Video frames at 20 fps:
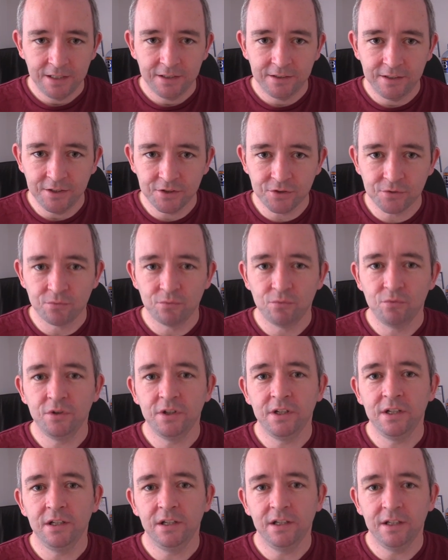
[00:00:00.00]
This
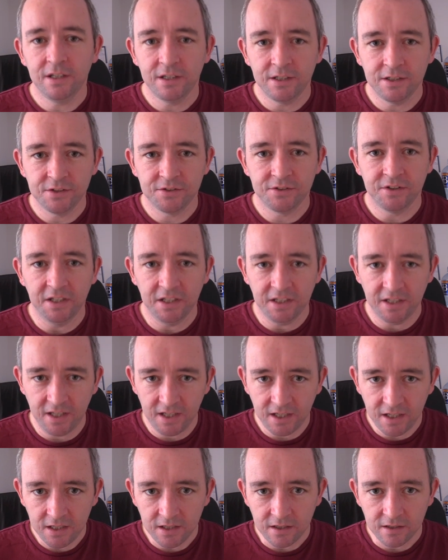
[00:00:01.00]
really is the
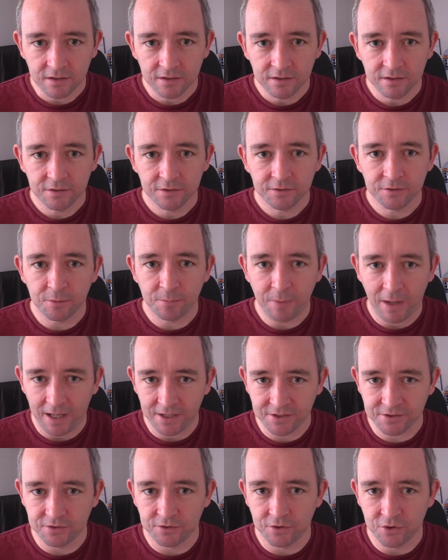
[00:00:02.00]
key to
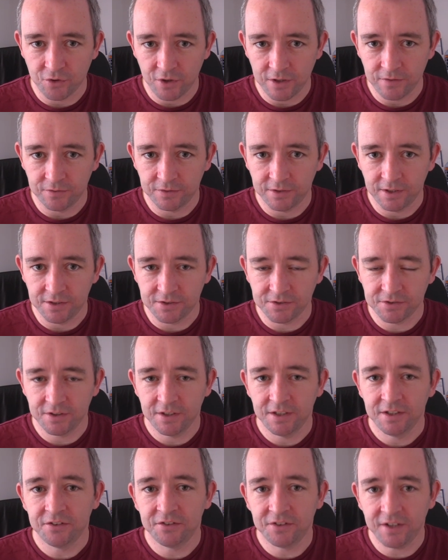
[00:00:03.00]
passing the driving test.
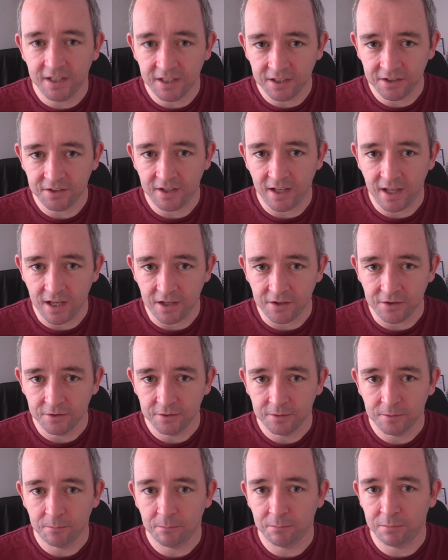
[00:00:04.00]
Thinking ahead,
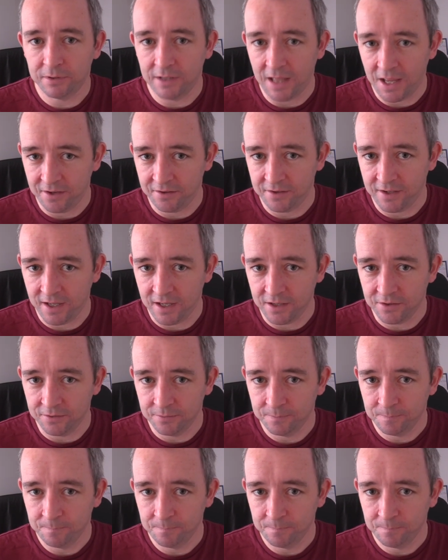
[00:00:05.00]
planning ahead.